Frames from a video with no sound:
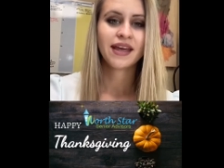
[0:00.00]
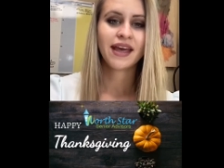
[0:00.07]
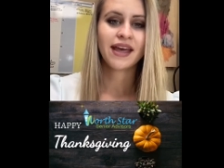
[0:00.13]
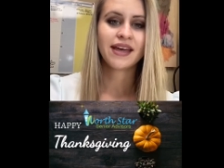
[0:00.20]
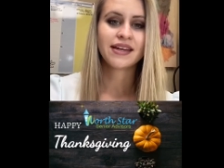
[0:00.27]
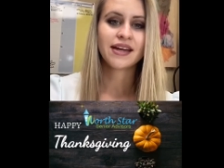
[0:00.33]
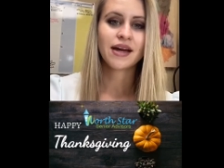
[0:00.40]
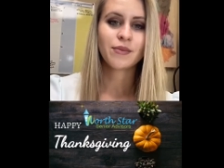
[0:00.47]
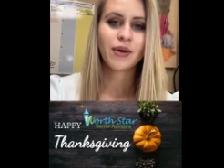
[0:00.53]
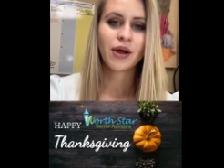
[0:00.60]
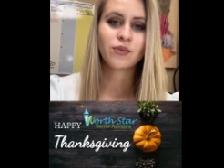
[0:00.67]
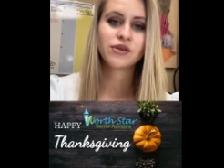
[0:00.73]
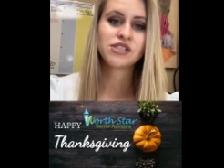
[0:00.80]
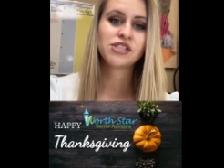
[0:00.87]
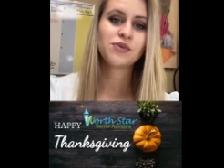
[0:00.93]
And um, I
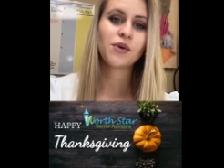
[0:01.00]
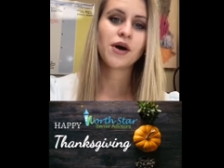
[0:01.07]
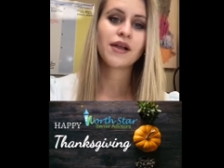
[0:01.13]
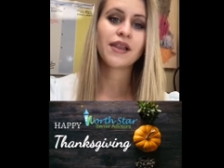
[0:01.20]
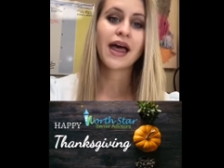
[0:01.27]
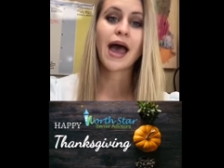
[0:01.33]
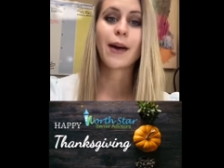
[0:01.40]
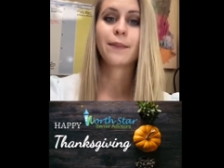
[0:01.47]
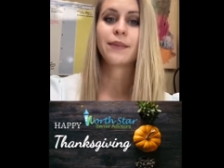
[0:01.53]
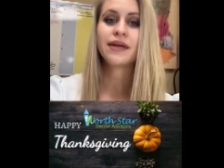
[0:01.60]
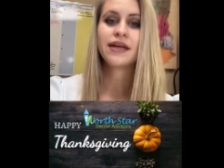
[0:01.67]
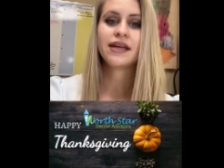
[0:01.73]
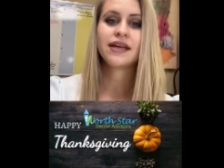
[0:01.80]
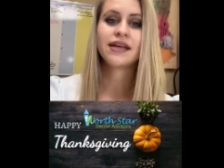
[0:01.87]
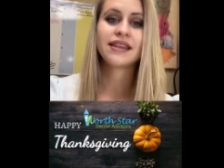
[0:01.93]
wish you all a
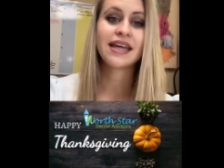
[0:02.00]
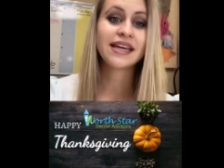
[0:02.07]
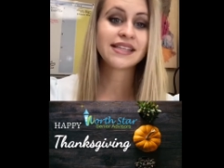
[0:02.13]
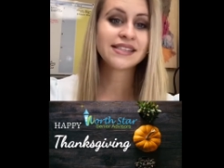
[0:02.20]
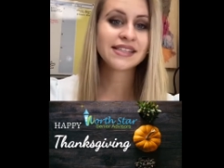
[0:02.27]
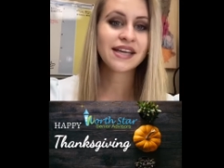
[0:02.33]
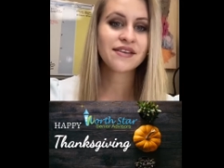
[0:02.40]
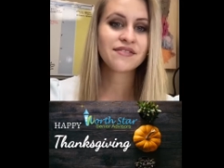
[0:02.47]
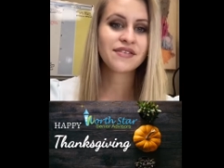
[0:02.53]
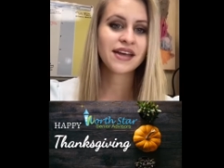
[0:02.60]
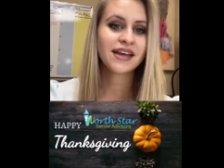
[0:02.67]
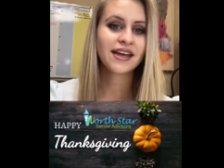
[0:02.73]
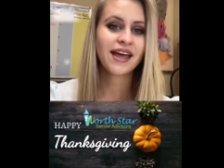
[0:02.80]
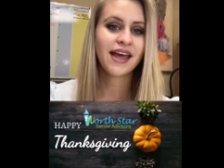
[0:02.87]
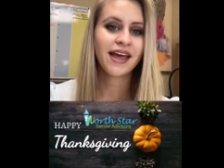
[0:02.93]
happy
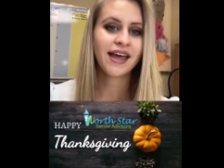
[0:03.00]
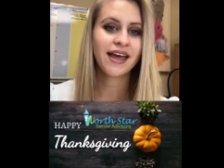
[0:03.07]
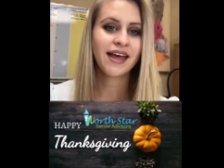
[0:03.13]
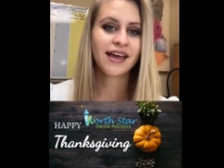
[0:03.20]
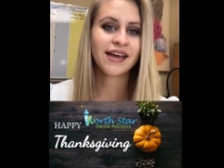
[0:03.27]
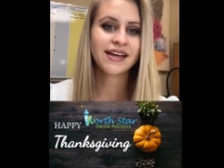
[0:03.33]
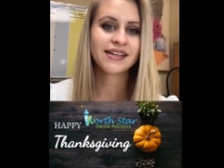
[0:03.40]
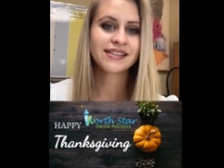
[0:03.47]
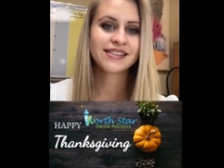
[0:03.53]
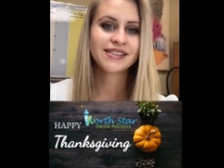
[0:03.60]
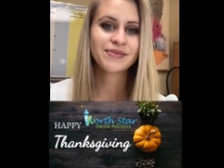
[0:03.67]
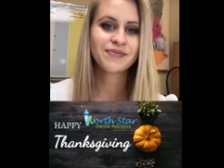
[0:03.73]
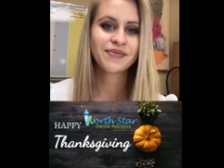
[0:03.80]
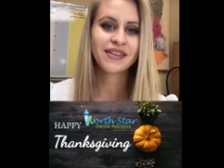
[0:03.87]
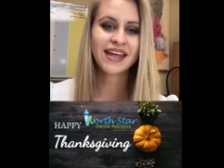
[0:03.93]
Thanksgiving and
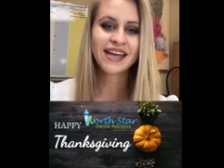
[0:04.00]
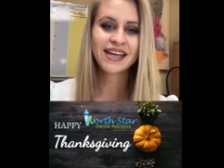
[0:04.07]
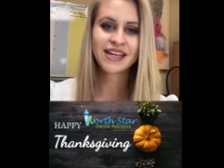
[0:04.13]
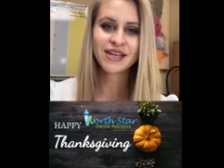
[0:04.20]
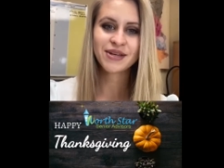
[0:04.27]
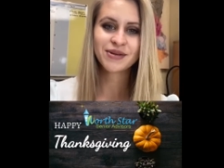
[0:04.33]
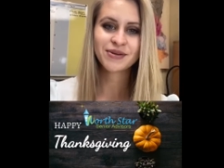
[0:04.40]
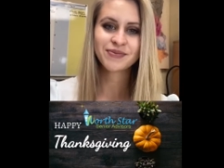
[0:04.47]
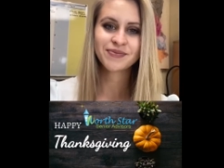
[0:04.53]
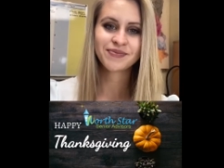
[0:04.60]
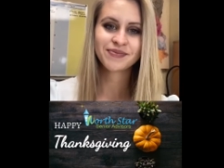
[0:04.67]
thank you.